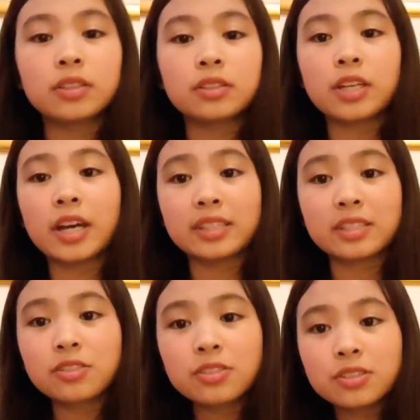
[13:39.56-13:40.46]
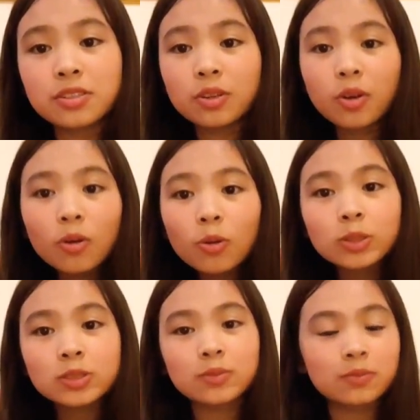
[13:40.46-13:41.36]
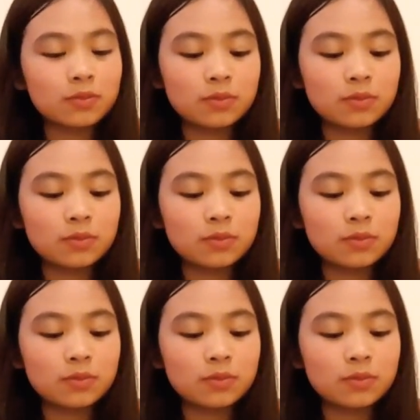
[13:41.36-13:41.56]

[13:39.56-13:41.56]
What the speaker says: Yeah, it's just awesome.